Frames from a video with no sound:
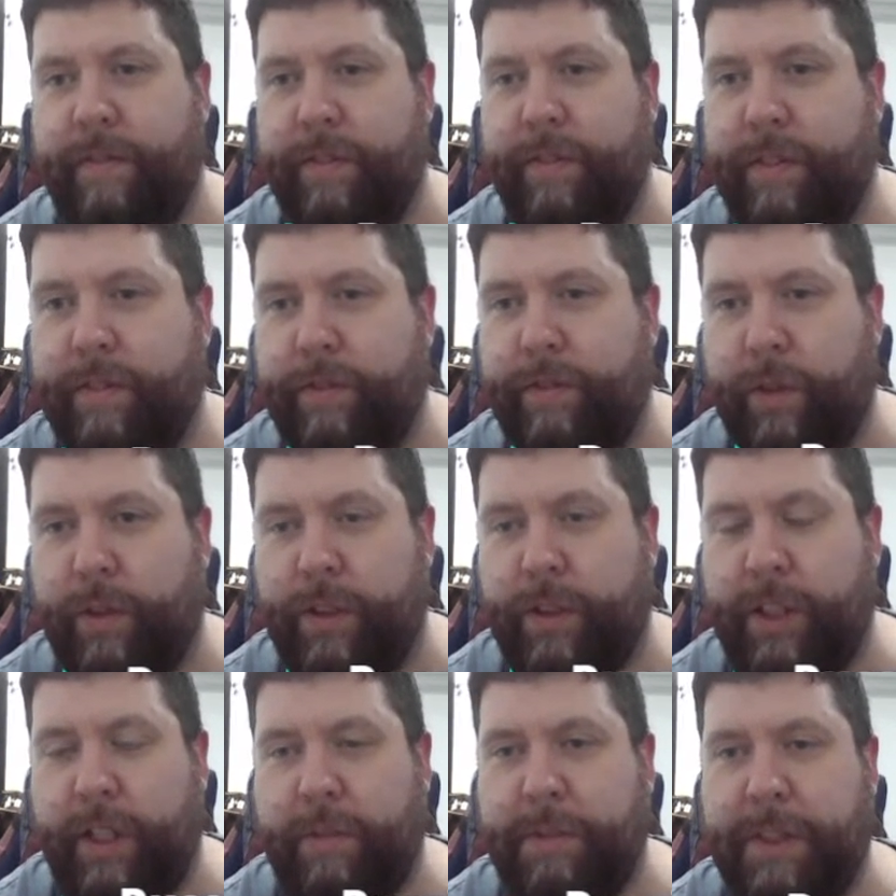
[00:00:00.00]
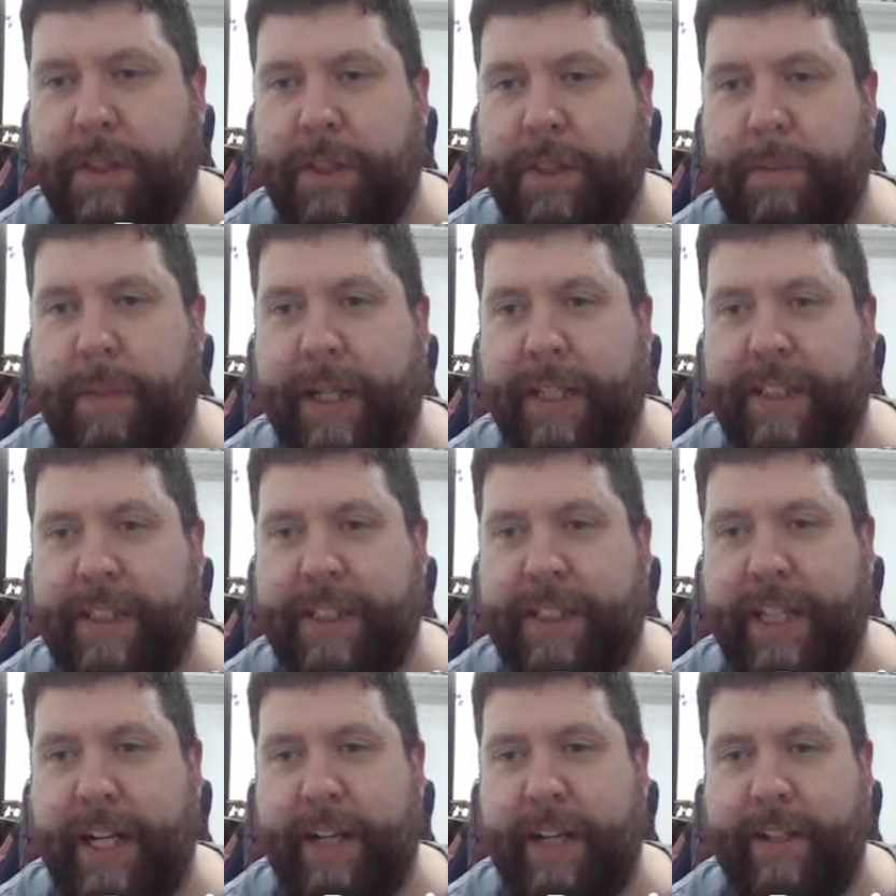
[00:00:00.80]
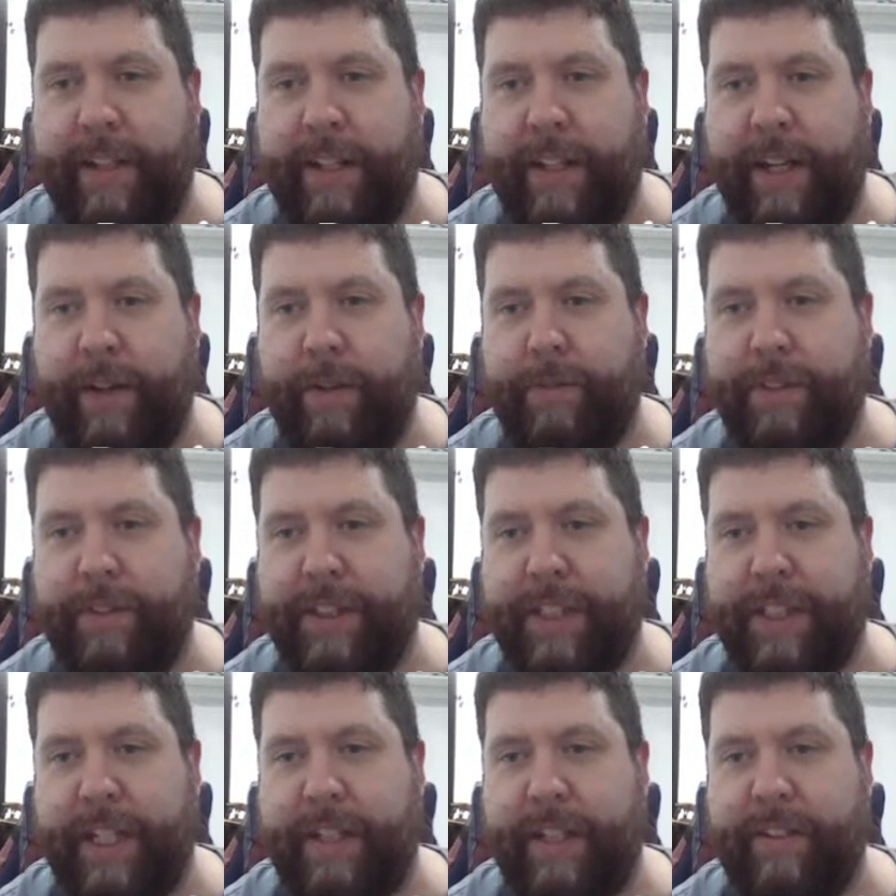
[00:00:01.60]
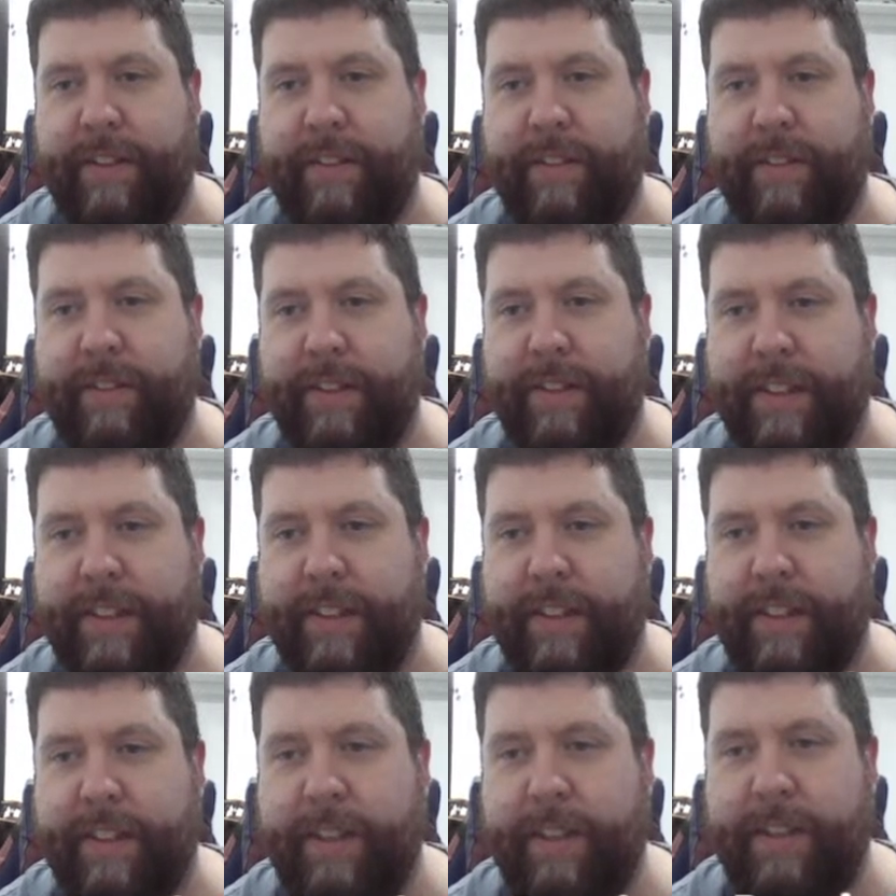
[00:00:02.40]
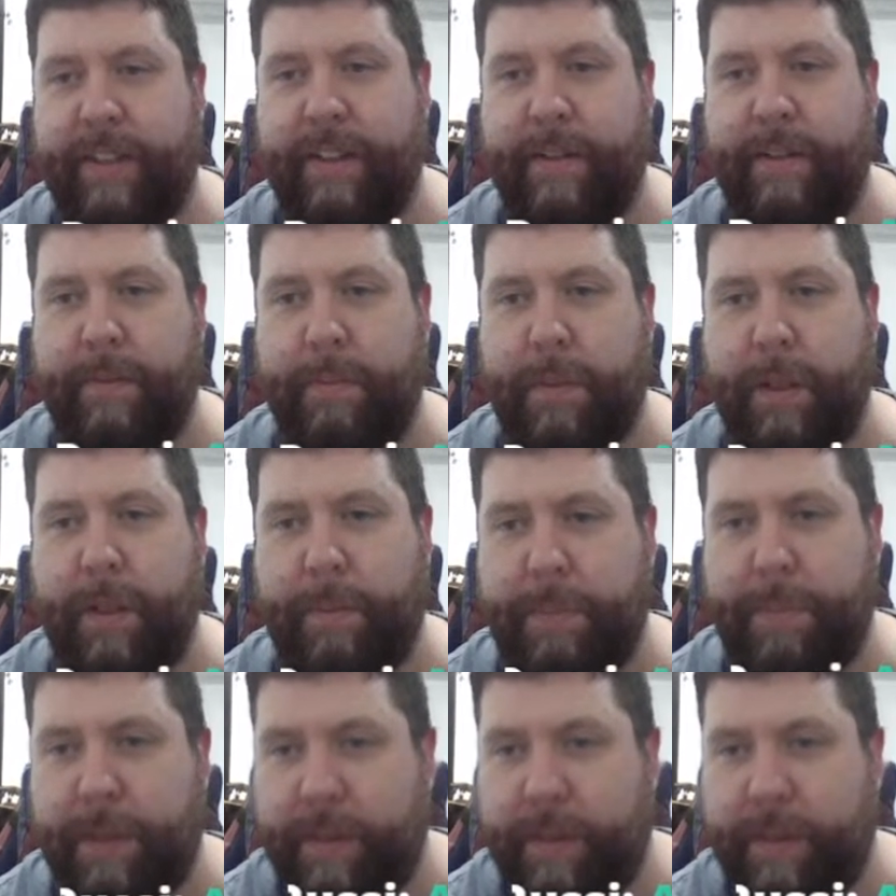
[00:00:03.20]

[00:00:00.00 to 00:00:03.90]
4 times the speed of sound, and then all of a sudden, plop.